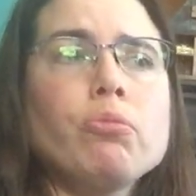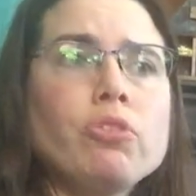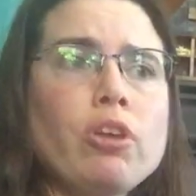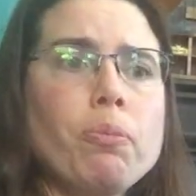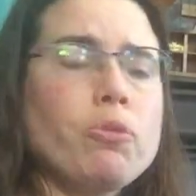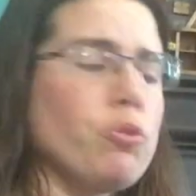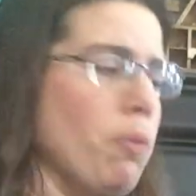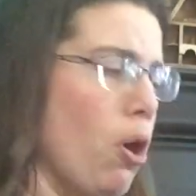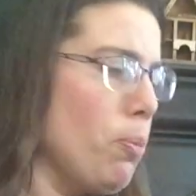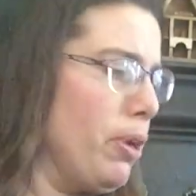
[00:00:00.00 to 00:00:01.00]
Something
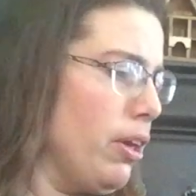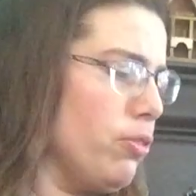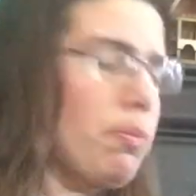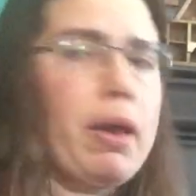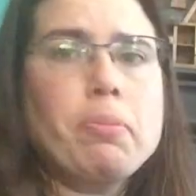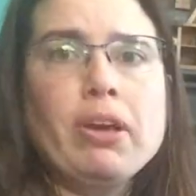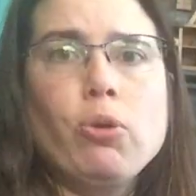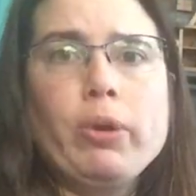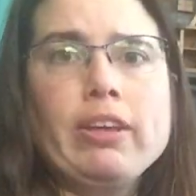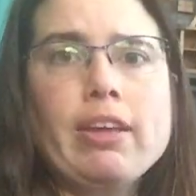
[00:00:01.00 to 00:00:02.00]
small, because my big
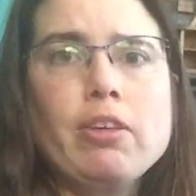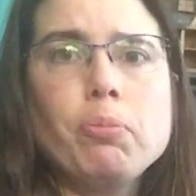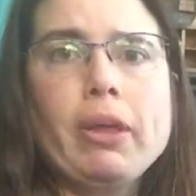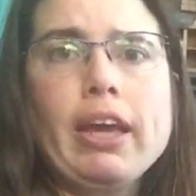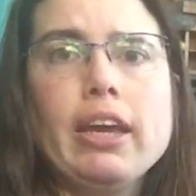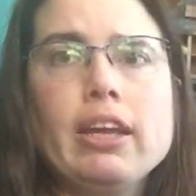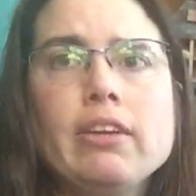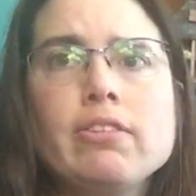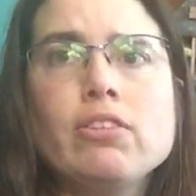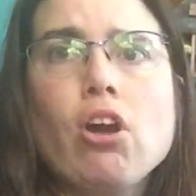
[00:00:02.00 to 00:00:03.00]
queen size blanket
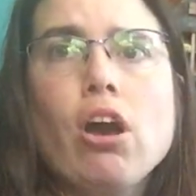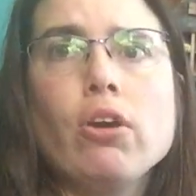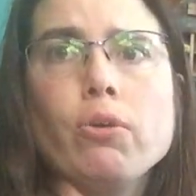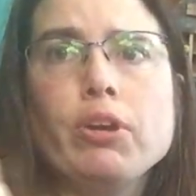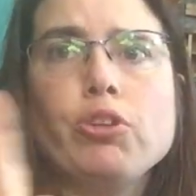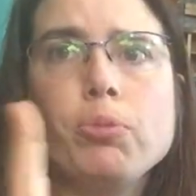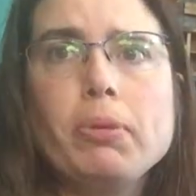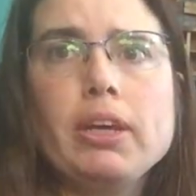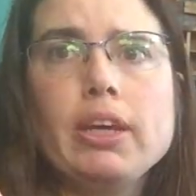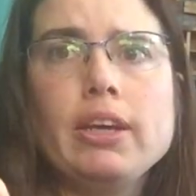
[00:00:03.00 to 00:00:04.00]
is not going to
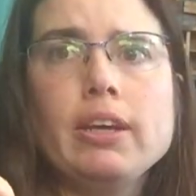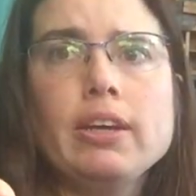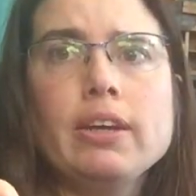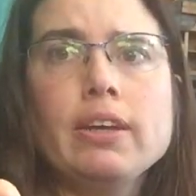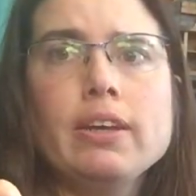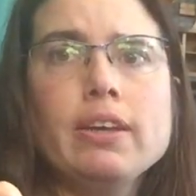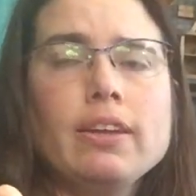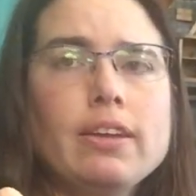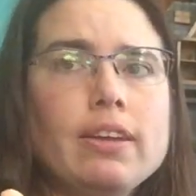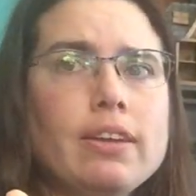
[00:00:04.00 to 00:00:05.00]
be
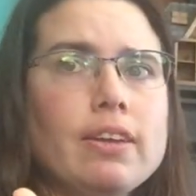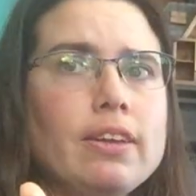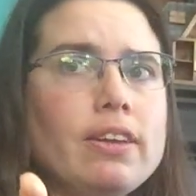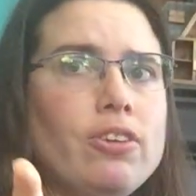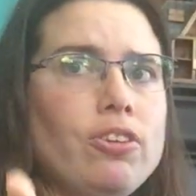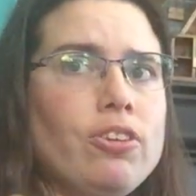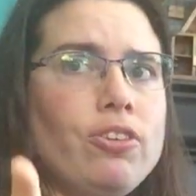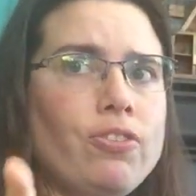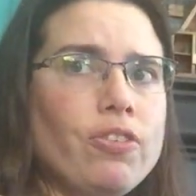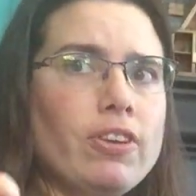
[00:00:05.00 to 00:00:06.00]

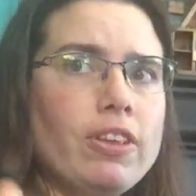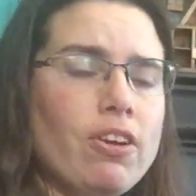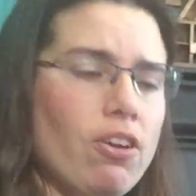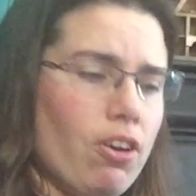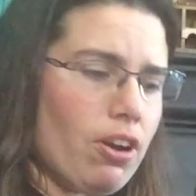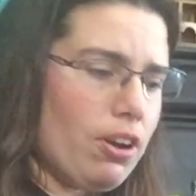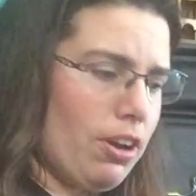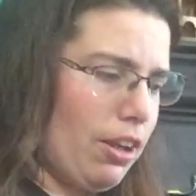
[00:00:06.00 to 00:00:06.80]
good for in the car.